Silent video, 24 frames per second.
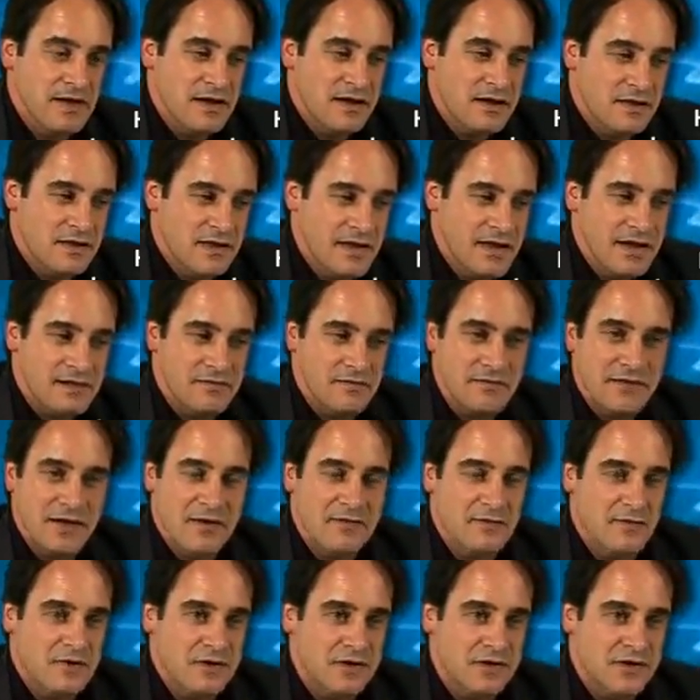
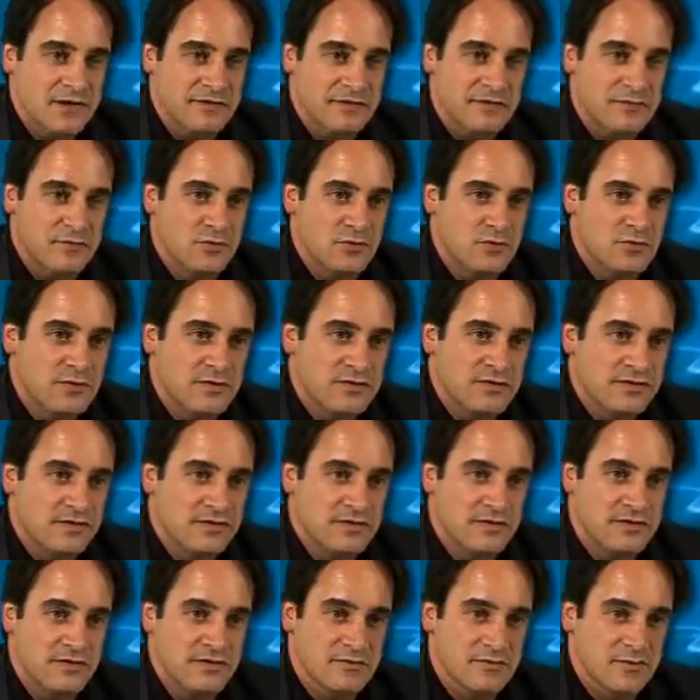That works for small
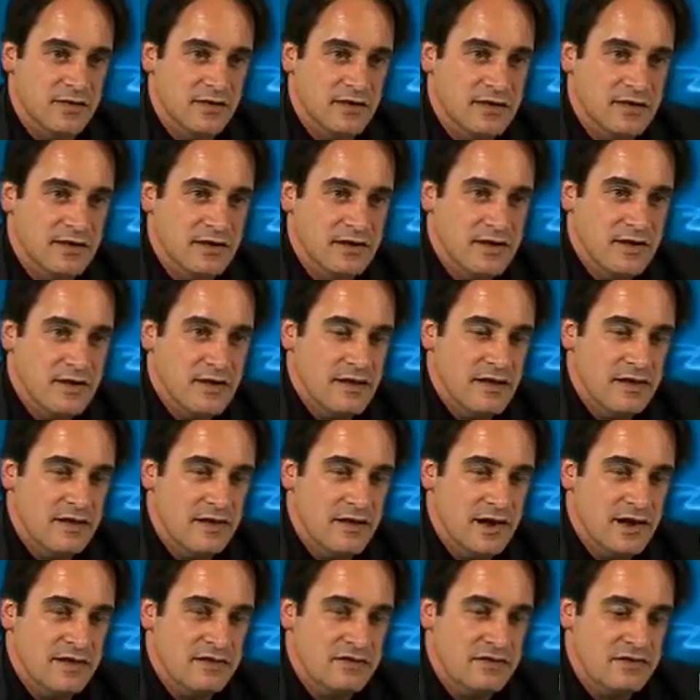businesses as well. The
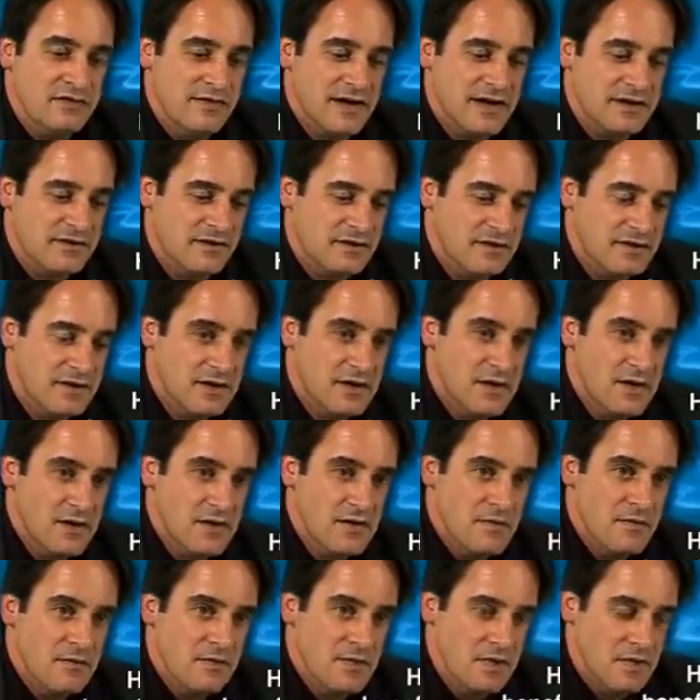idea of actually
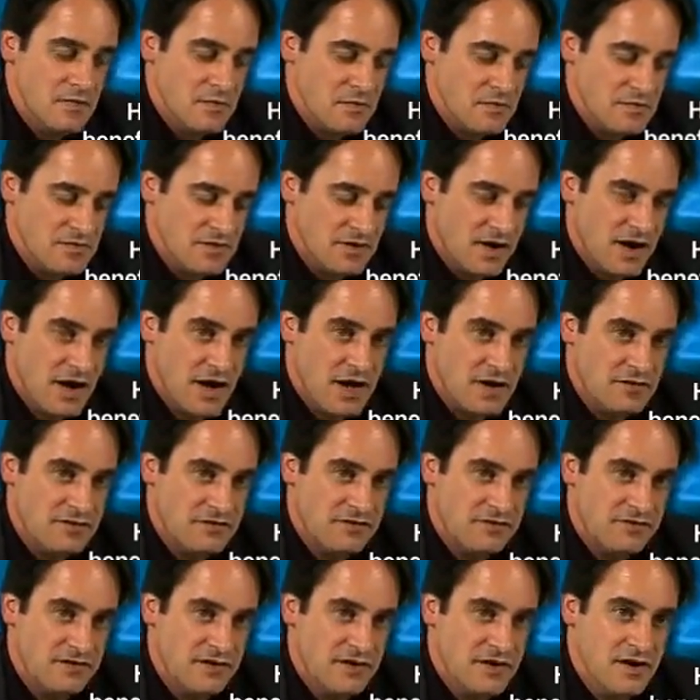tying
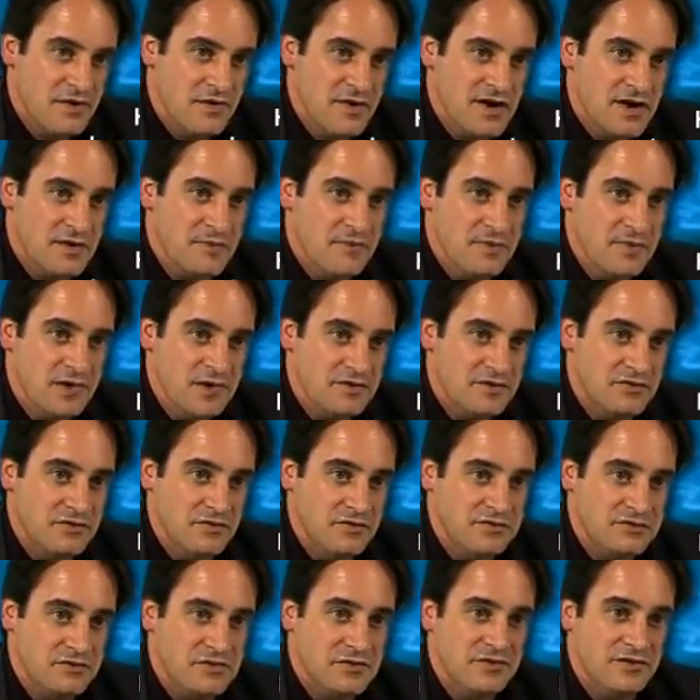CRM into your
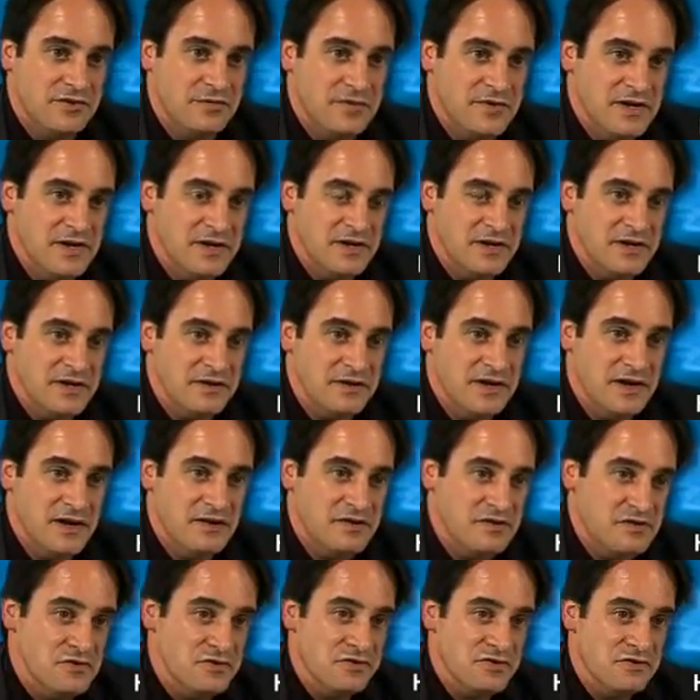social media and
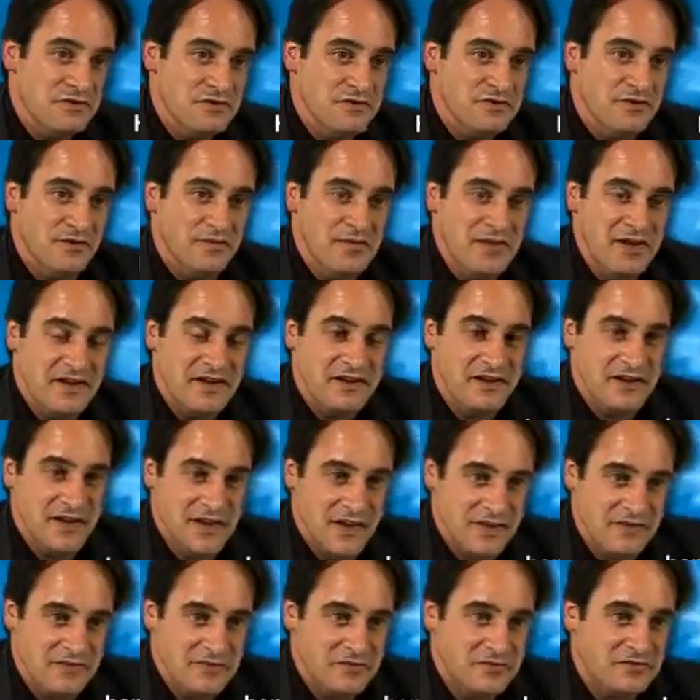using social media
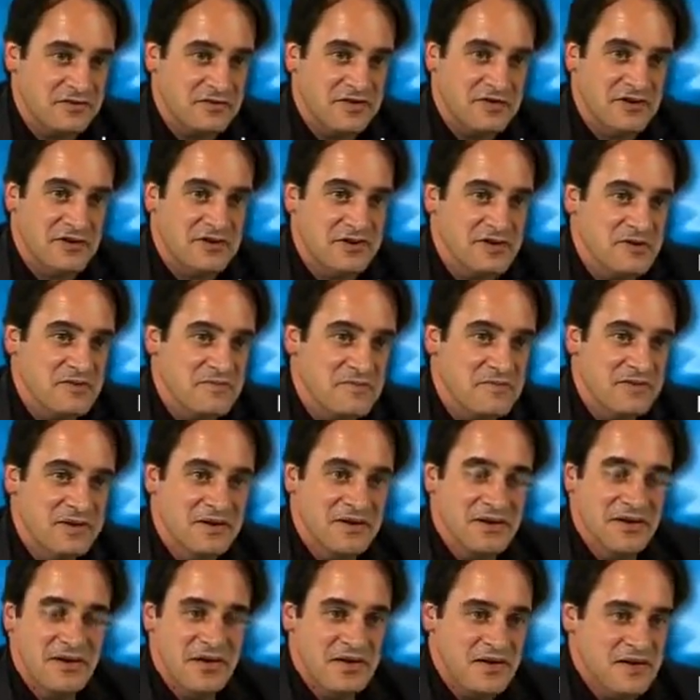as your CRM
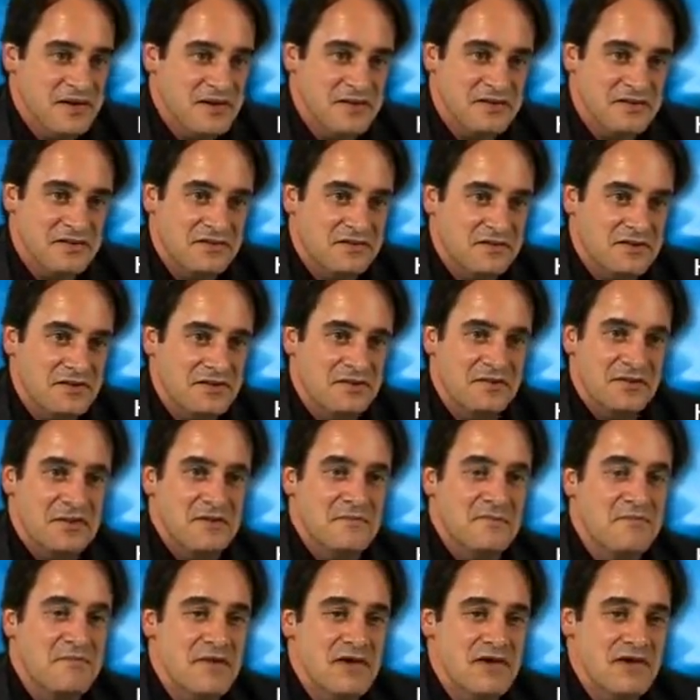is
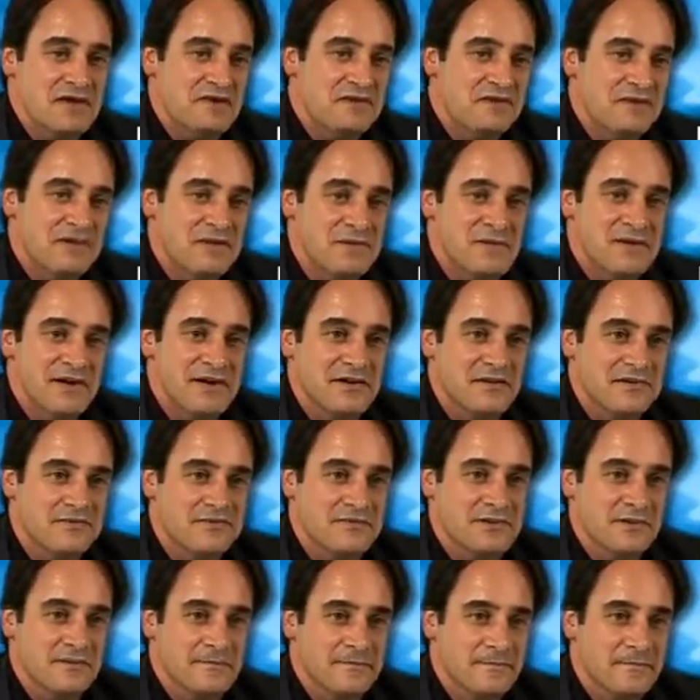amazingly
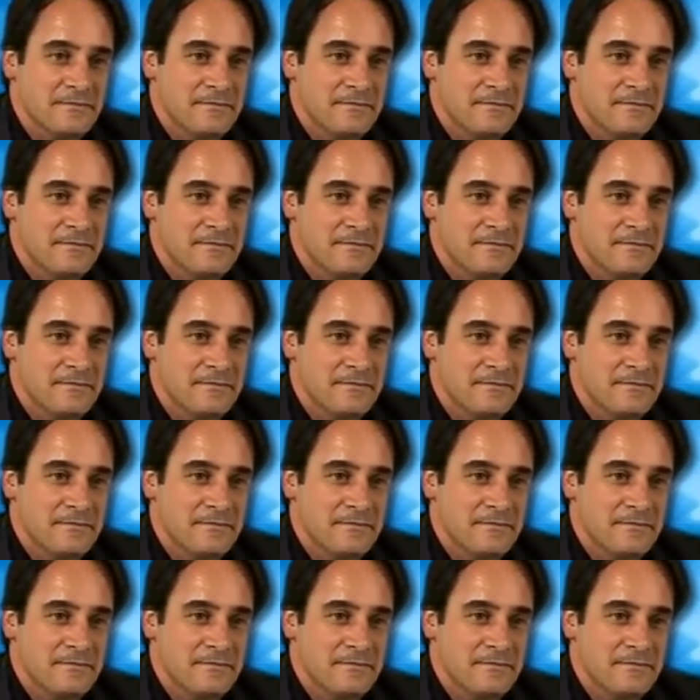powerful.